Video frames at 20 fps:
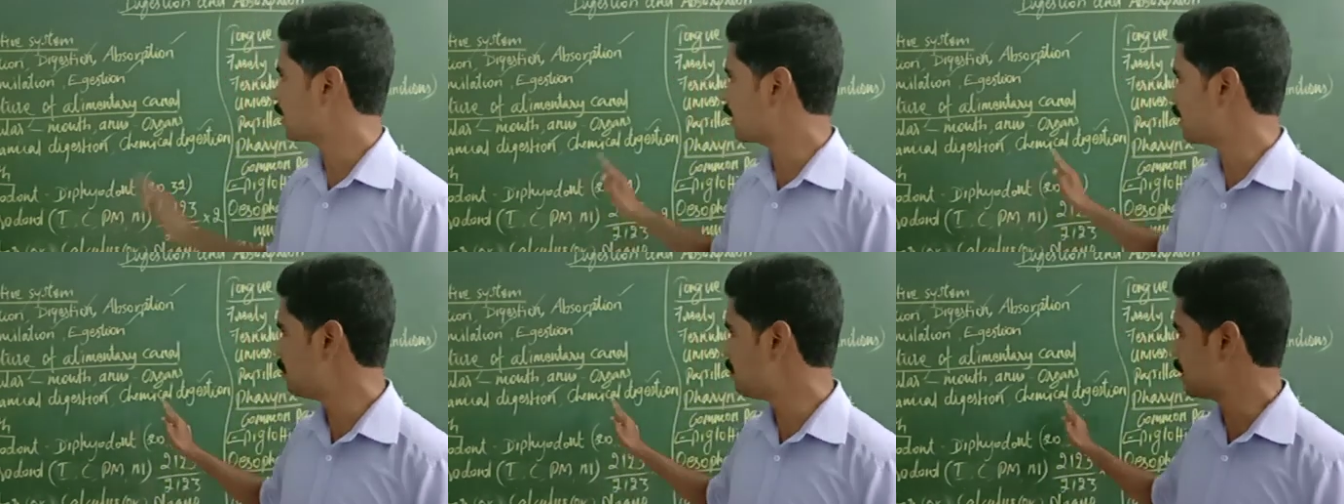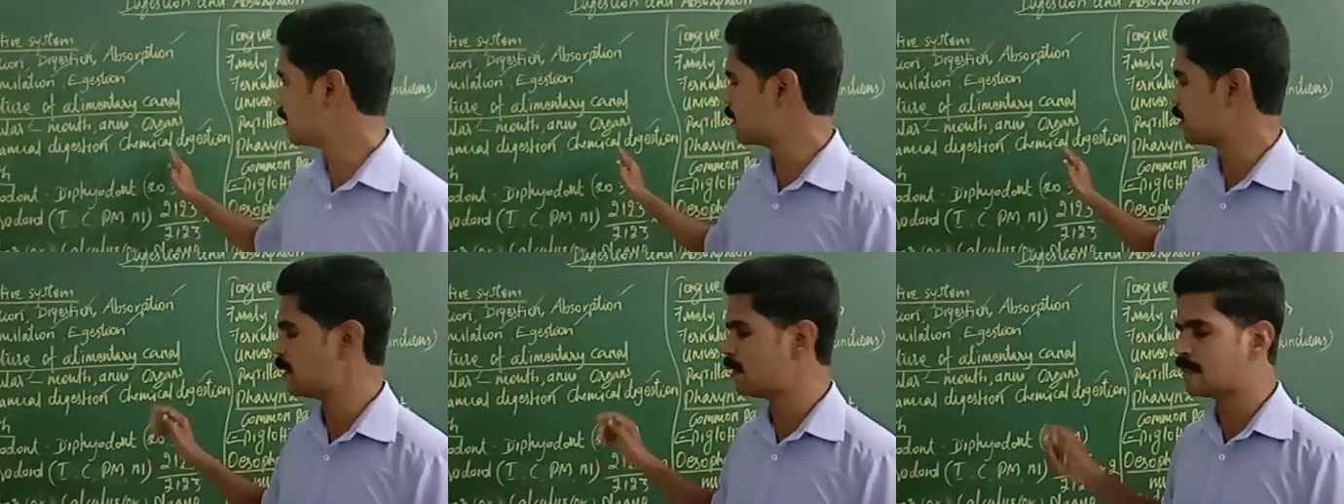
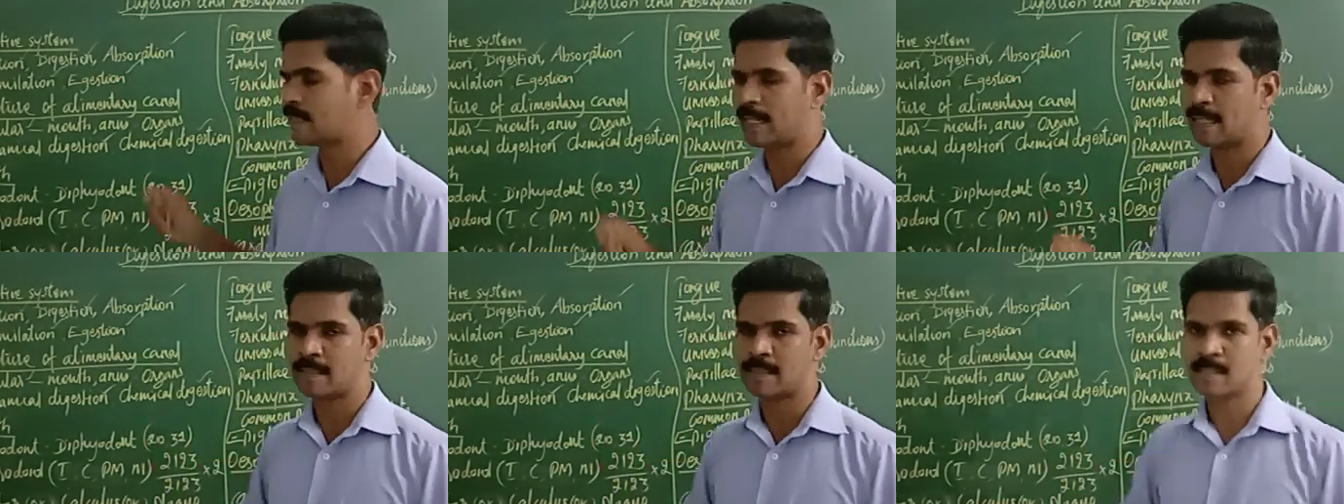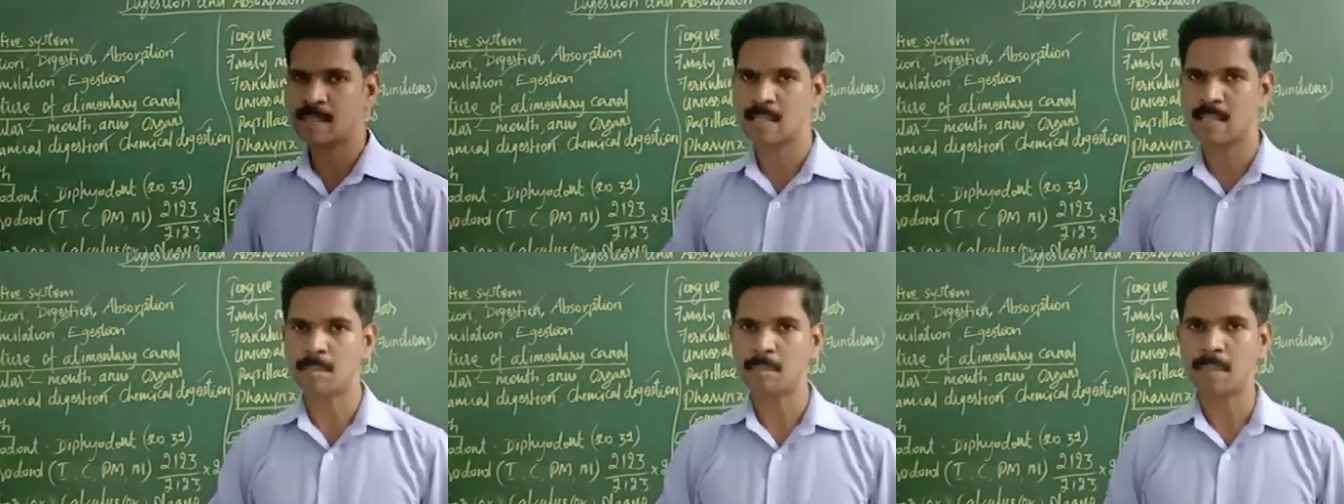chemical
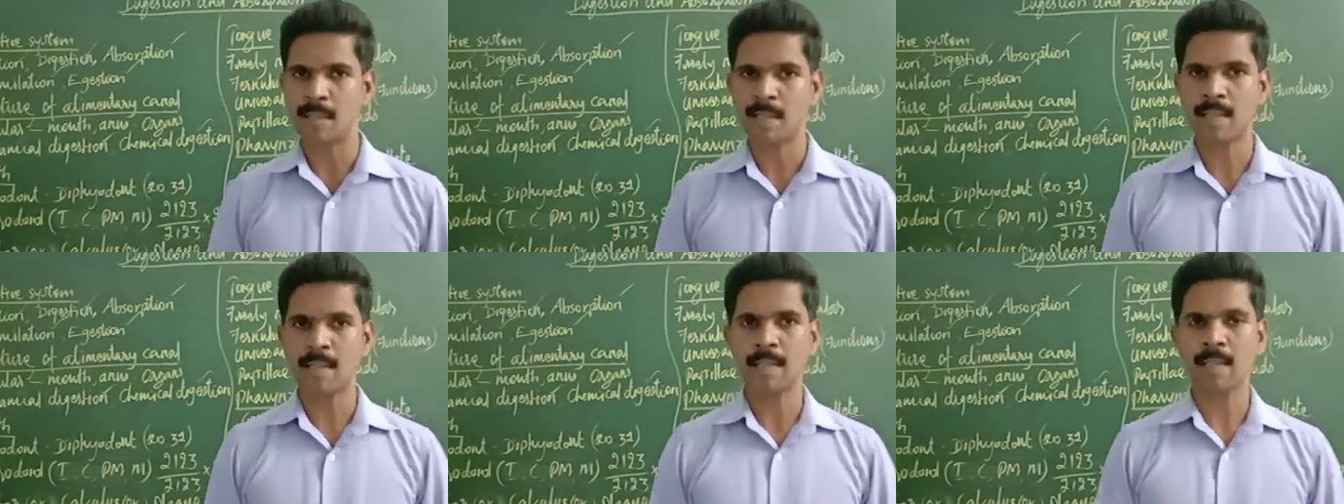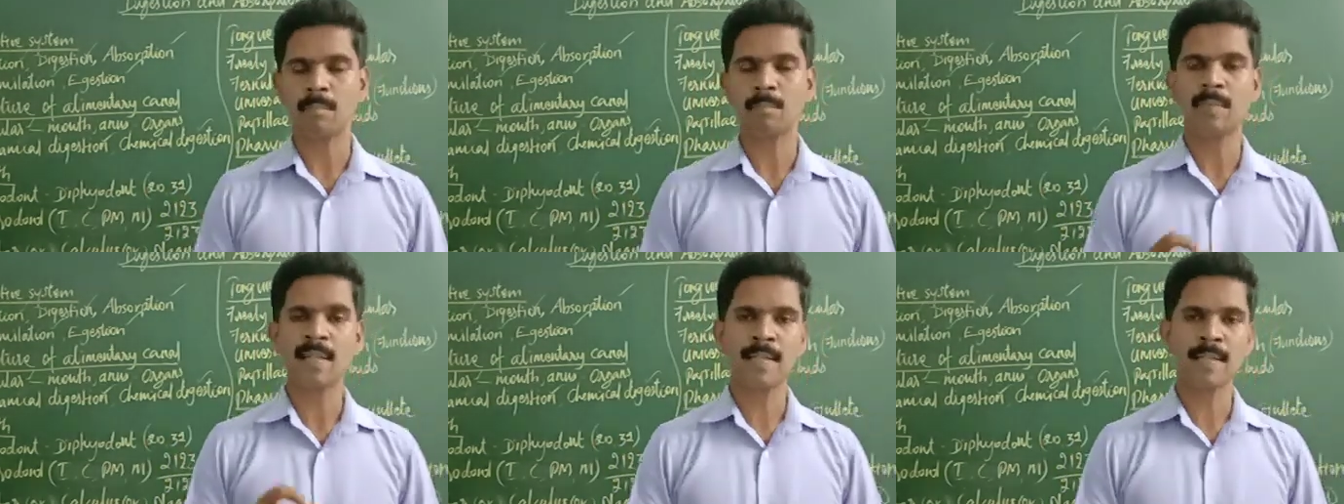digestion
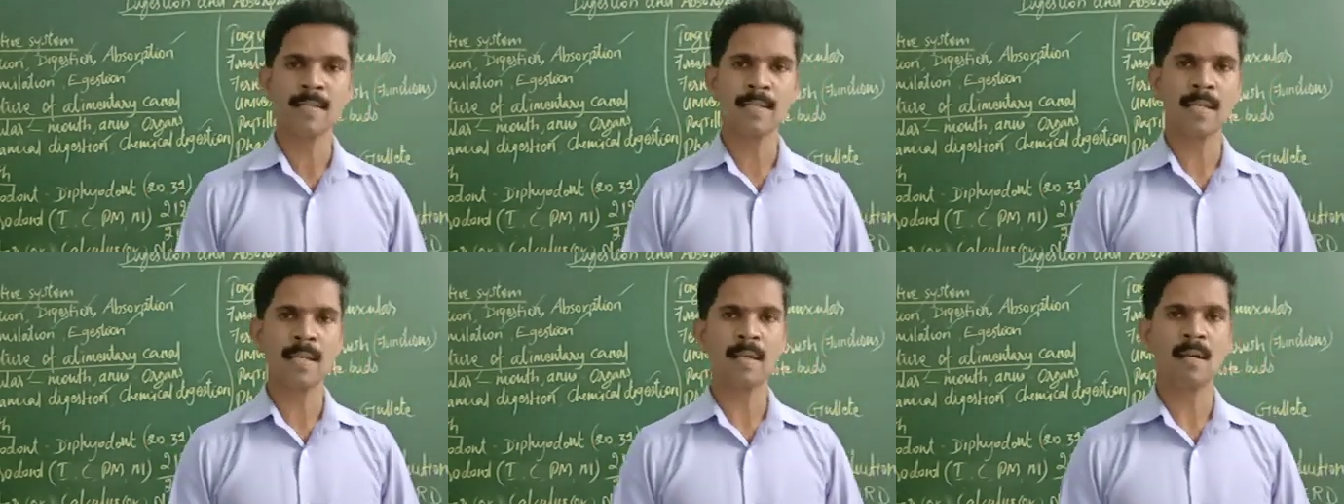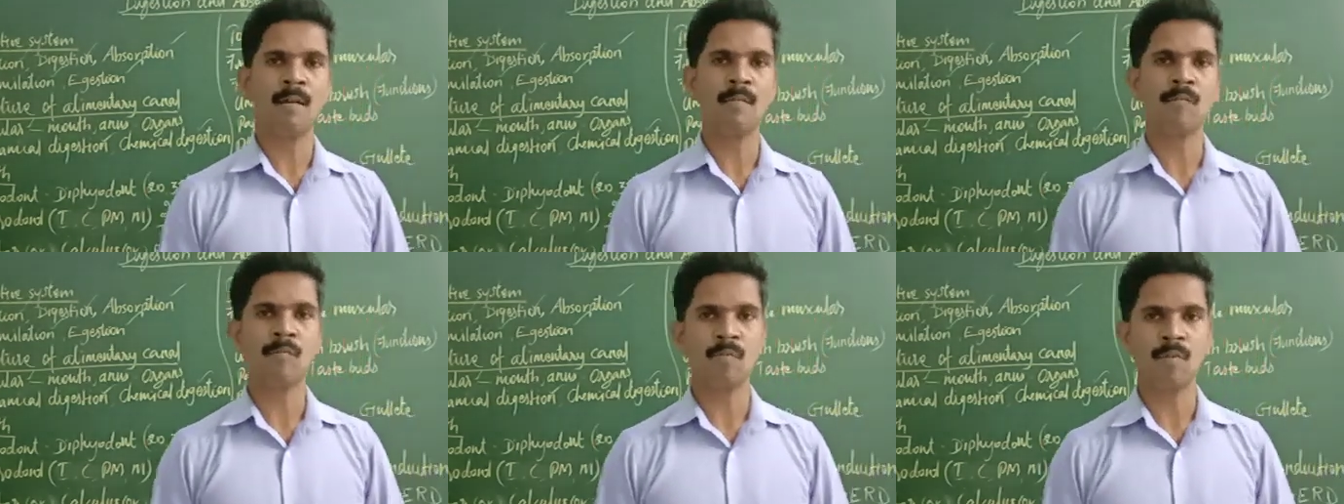meaning mixing
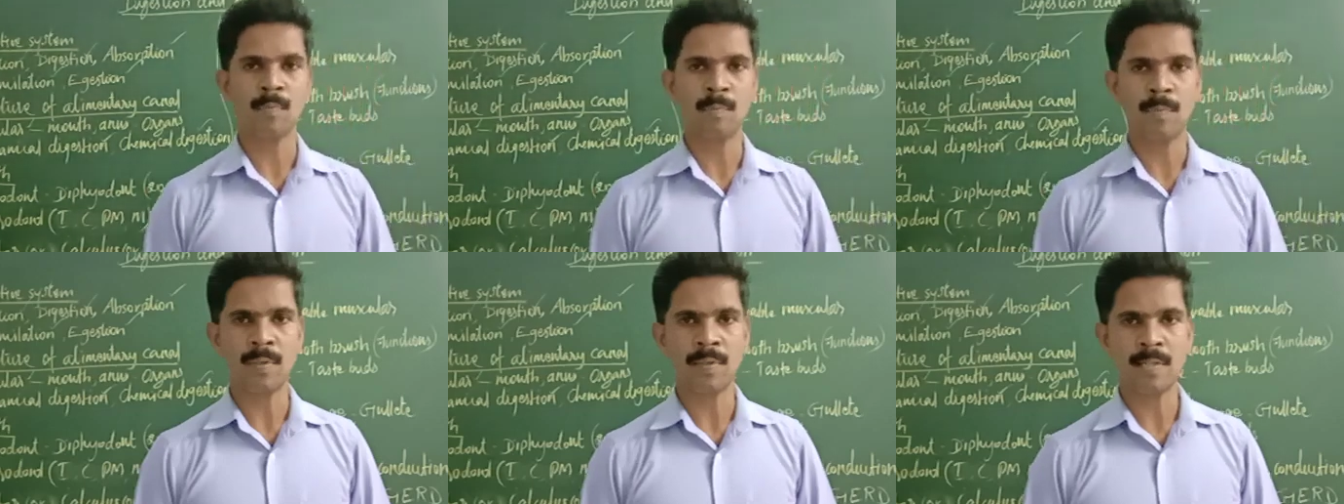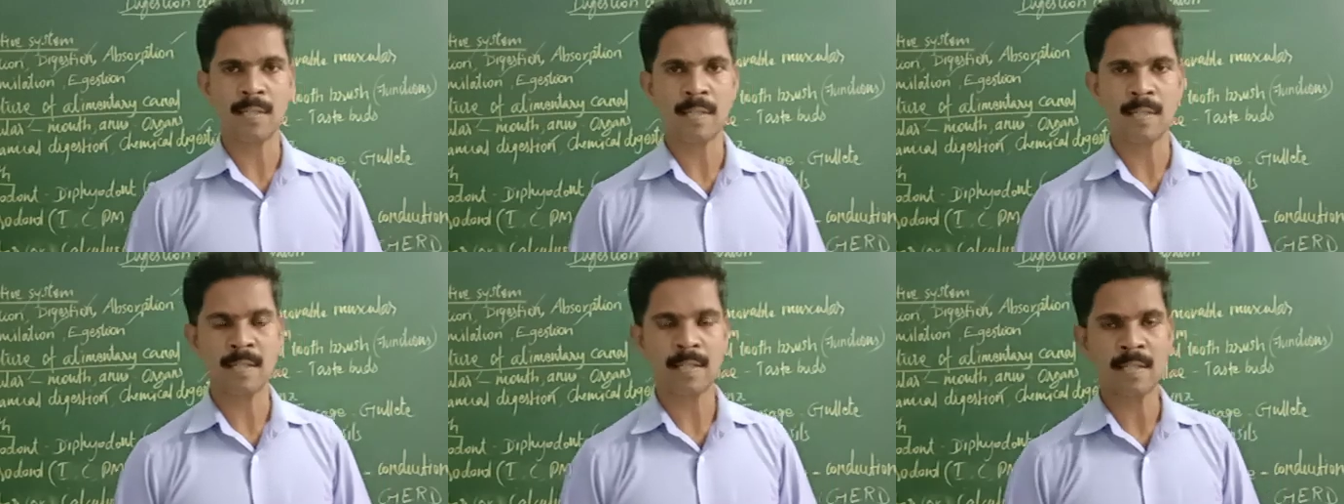of food
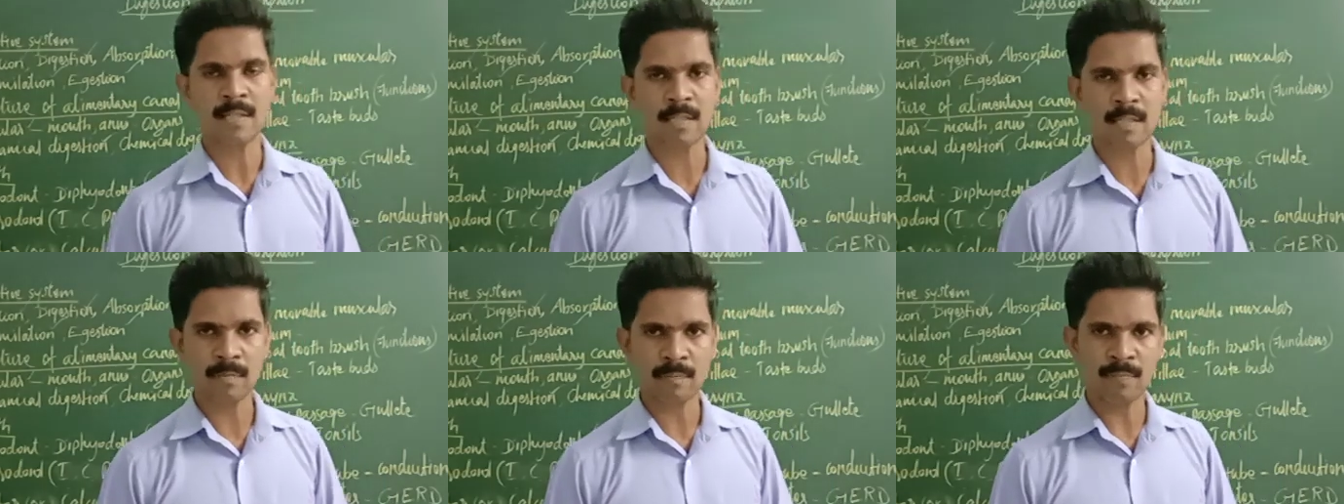materials